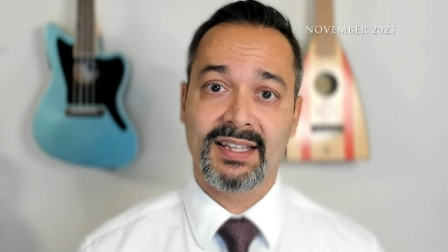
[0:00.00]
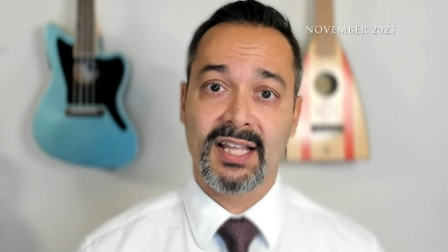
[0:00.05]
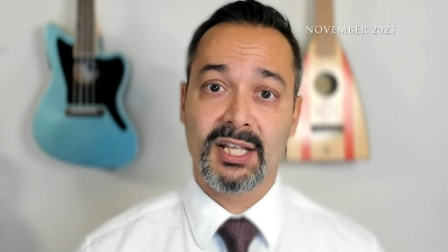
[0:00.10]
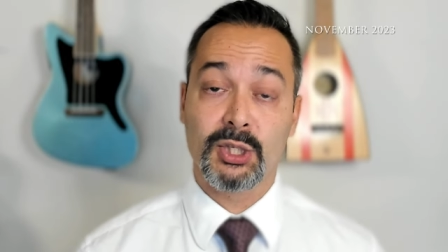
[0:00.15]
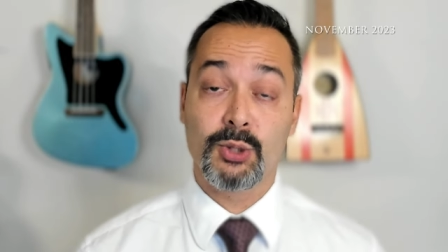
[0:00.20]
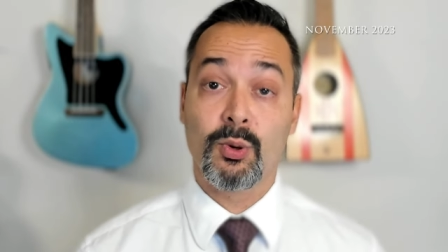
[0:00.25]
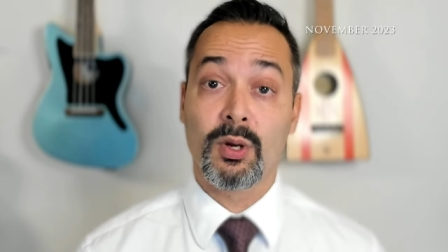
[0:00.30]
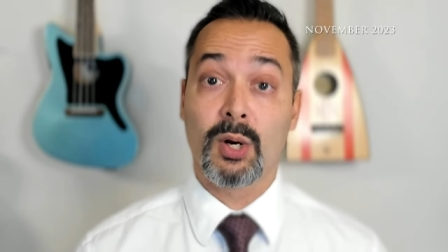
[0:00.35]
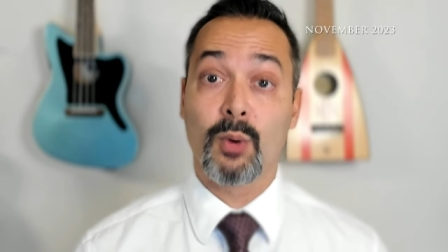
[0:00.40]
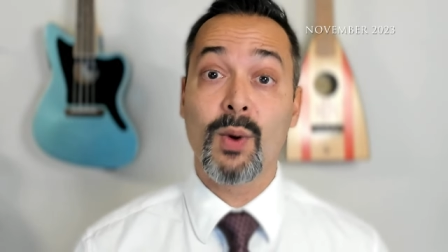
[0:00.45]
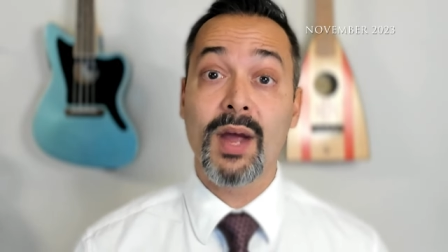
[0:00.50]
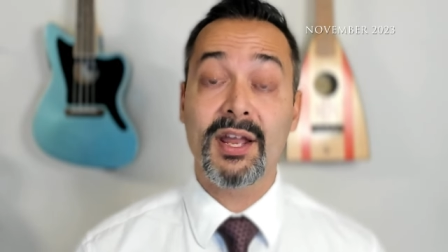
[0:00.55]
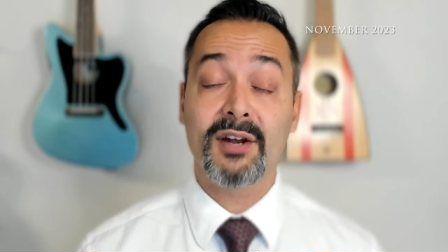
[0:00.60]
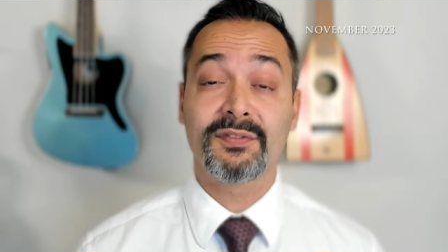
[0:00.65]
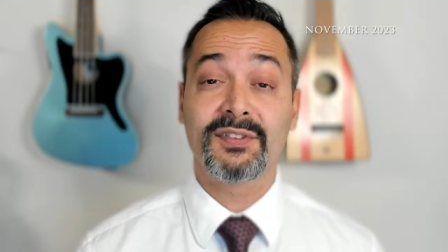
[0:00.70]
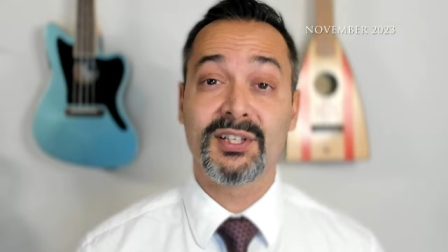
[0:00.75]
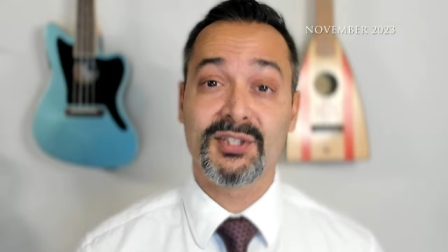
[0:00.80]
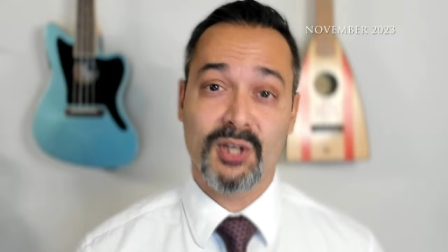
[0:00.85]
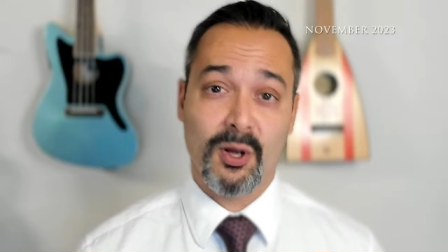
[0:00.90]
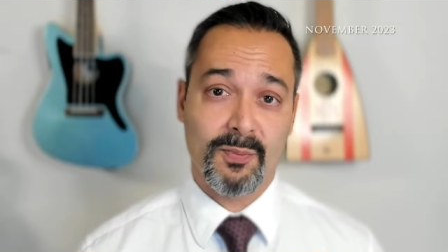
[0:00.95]
that you were aware of
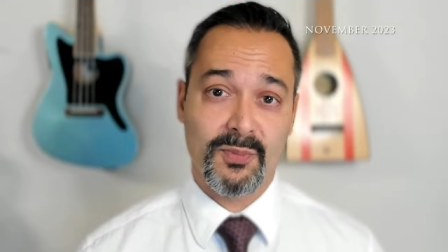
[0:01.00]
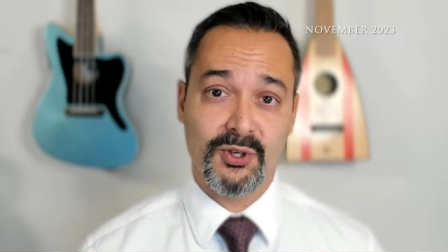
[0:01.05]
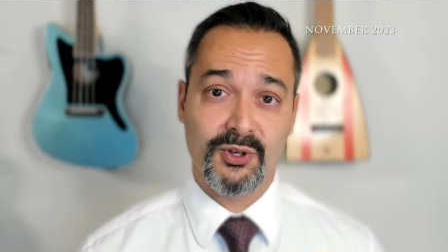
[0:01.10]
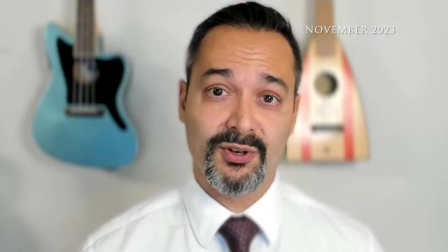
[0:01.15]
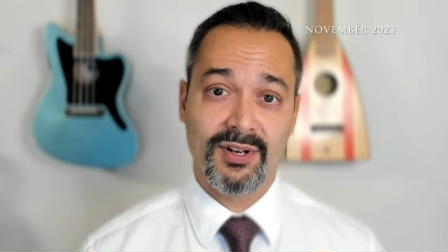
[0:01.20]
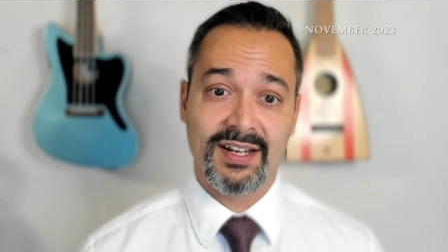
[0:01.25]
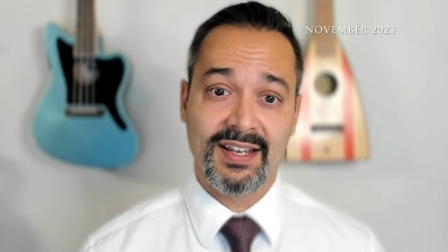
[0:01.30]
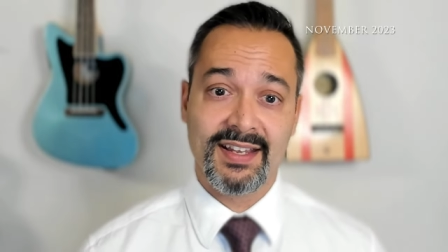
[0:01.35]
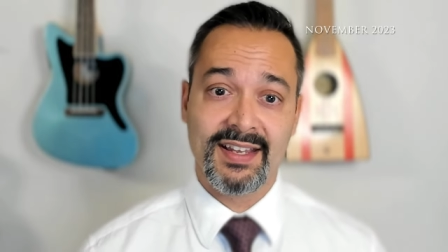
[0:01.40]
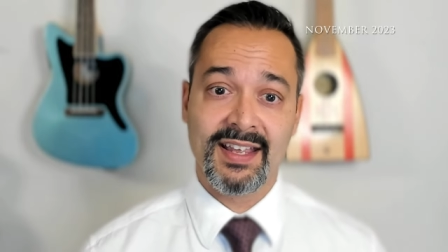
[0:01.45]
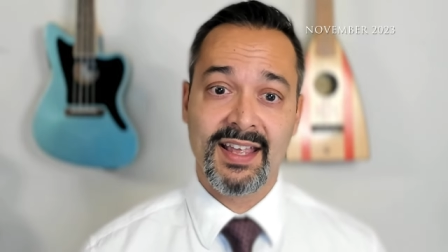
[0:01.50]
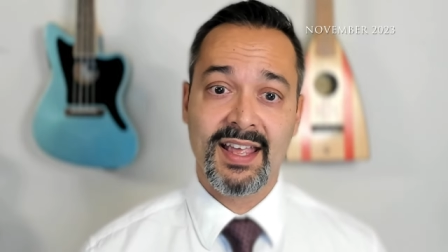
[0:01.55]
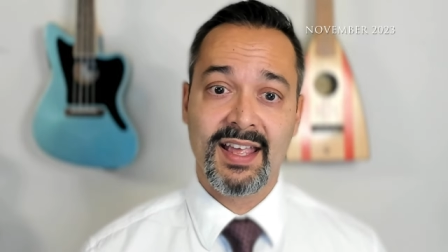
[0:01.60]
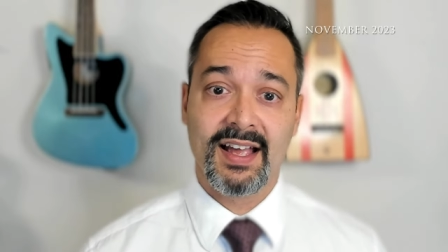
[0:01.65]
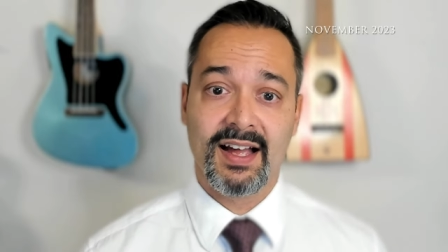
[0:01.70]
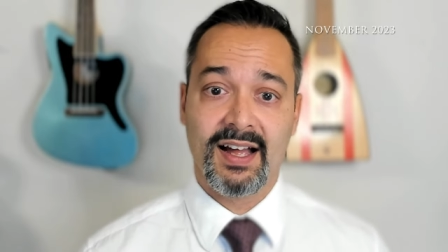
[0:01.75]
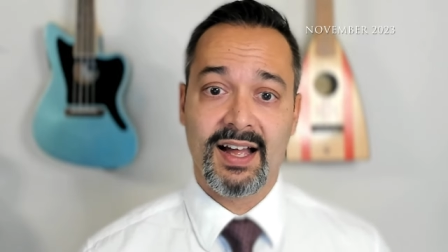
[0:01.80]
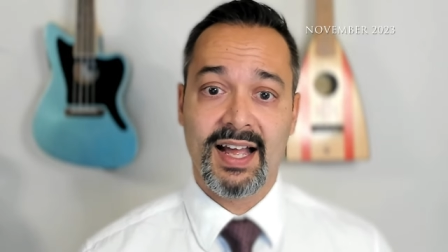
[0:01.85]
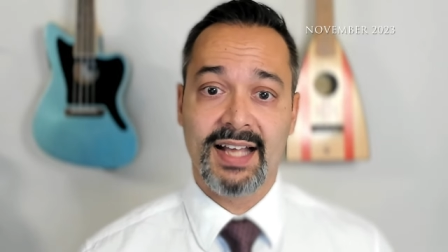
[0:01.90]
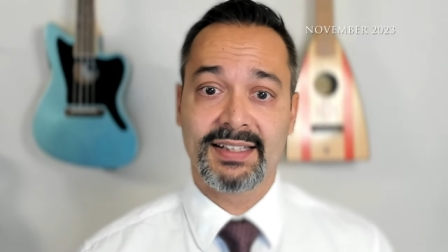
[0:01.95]
this opportunity
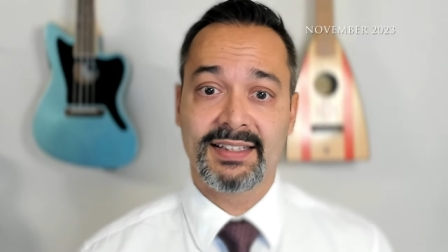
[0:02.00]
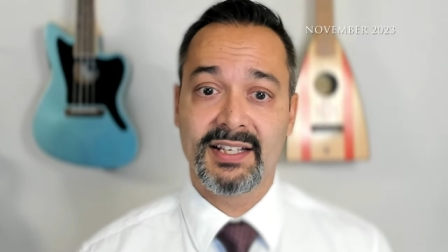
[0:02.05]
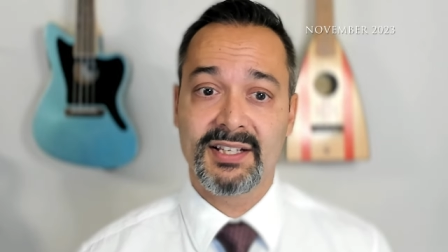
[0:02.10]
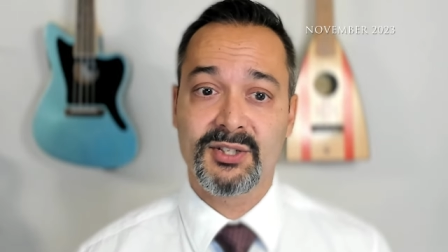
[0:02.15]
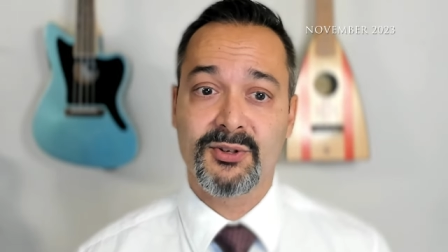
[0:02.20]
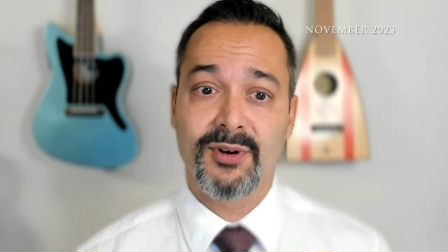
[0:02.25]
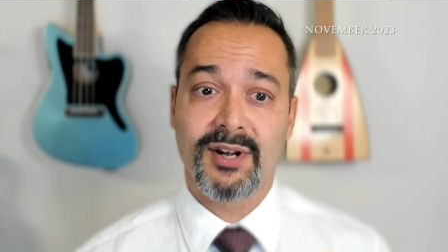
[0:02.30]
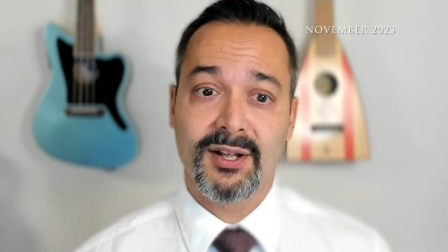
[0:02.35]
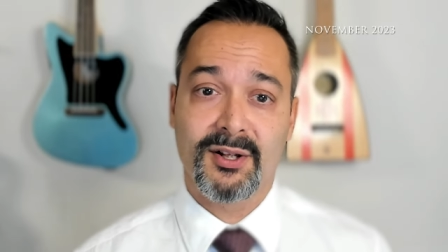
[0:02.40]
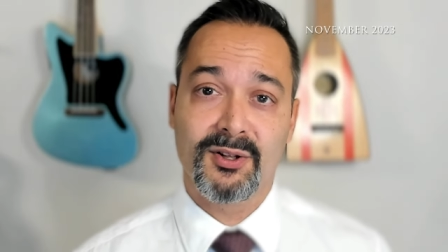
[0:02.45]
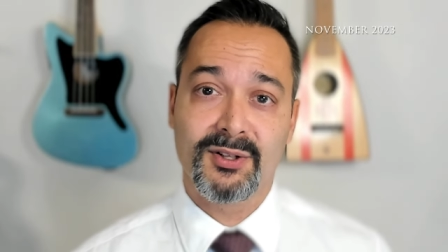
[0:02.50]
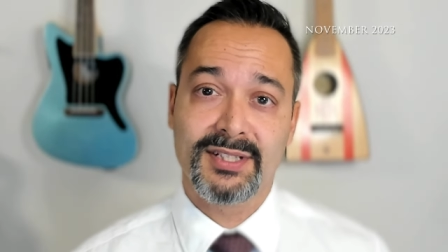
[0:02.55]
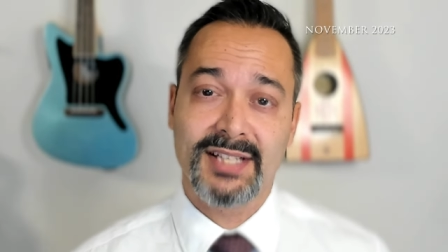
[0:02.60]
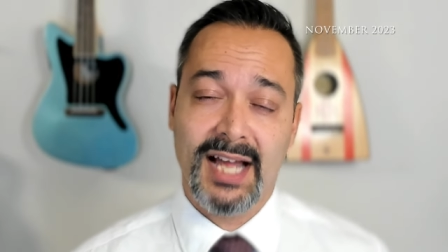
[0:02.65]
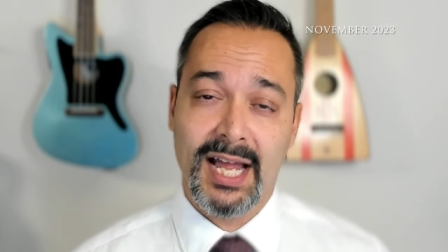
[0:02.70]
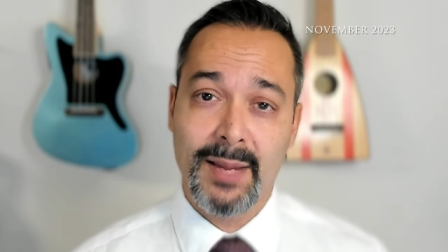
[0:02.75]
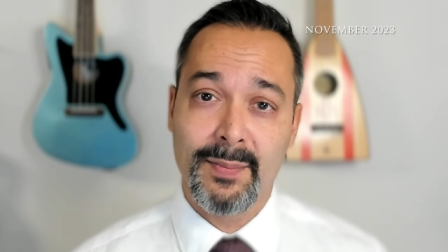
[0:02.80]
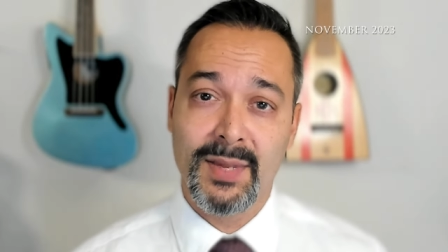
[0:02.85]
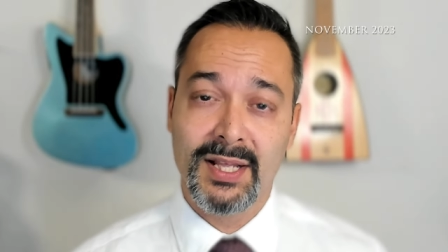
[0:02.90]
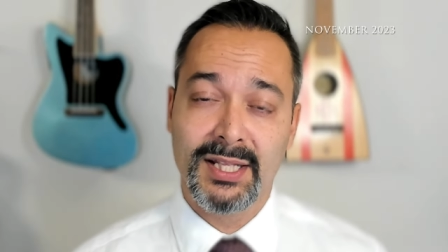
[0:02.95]
at this critical
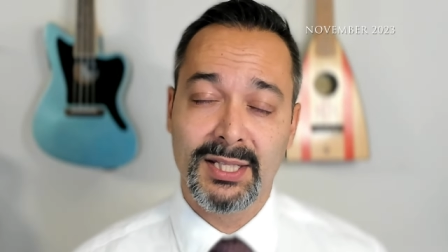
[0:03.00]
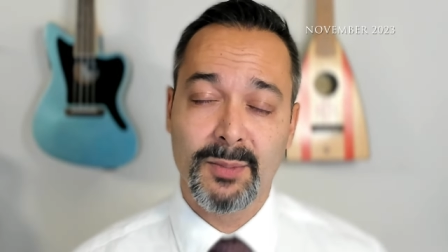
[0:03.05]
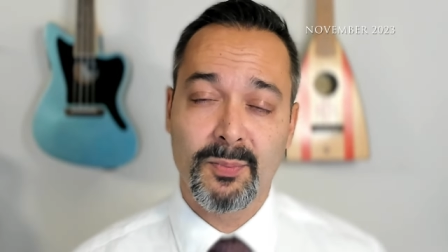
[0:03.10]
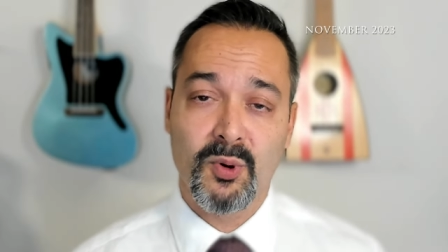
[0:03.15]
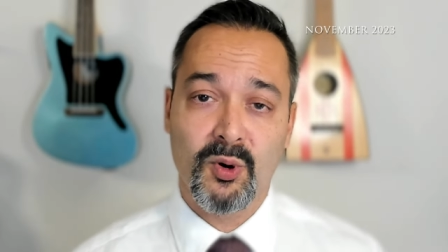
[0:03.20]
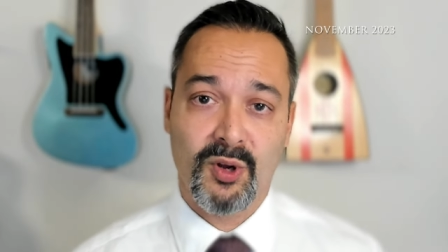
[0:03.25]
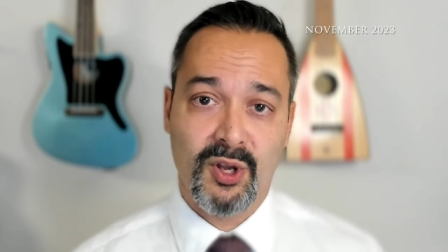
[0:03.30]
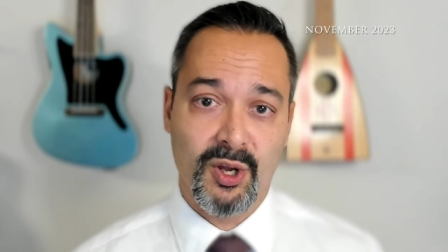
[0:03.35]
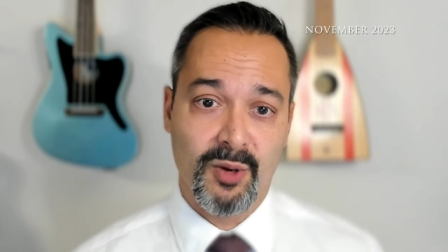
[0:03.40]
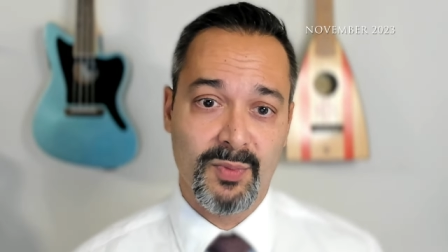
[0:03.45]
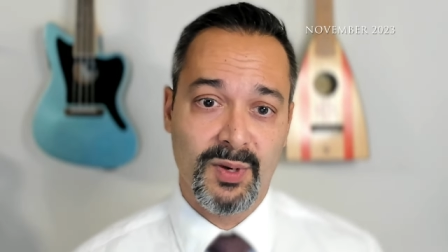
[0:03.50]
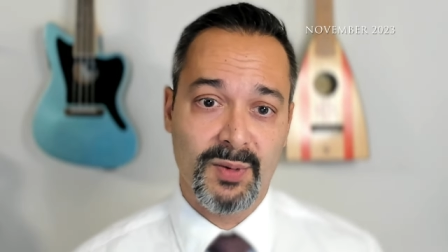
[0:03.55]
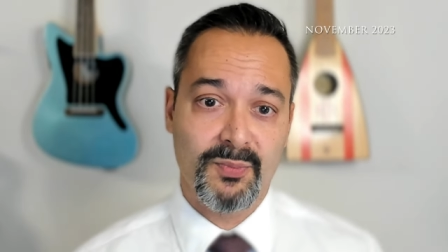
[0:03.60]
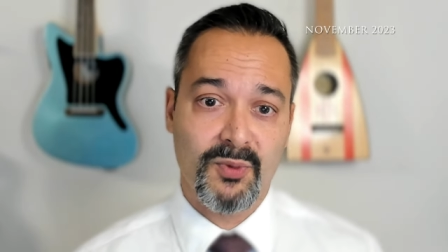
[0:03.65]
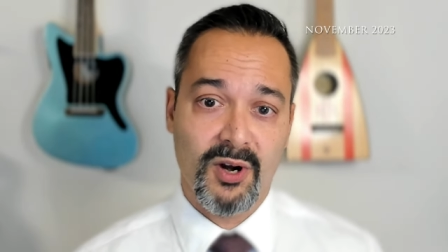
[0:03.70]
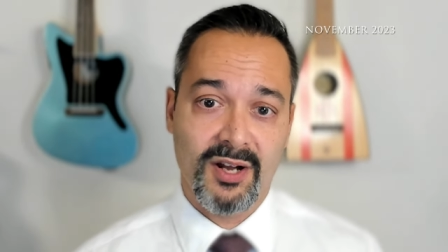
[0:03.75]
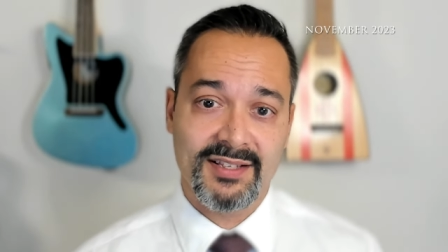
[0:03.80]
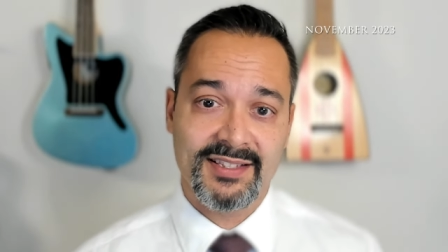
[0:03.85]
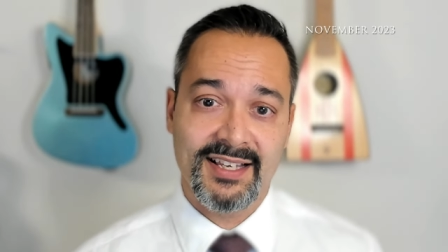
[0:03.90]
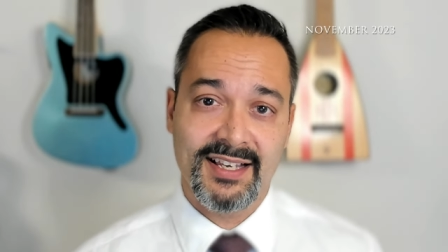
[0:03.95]
time in the procurement
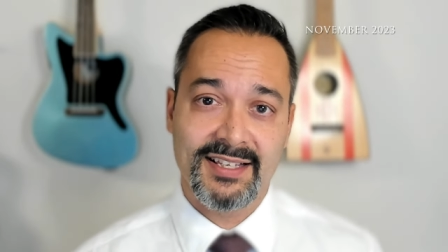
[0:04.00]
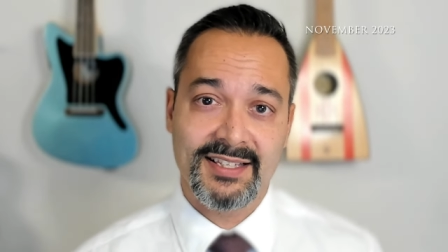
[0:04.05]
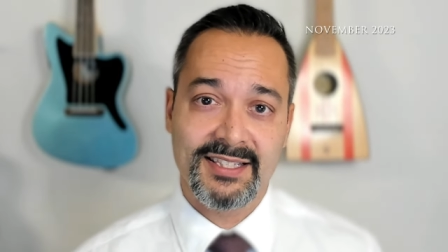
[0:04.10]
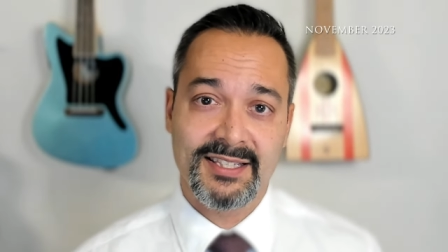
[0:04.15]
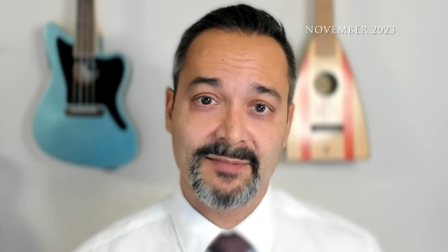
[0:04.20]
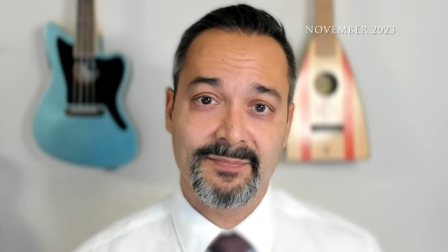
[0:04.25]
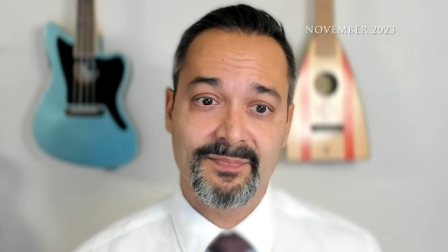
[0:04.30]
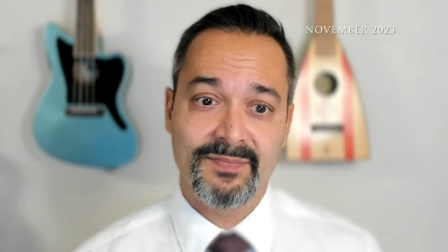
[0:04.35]
process.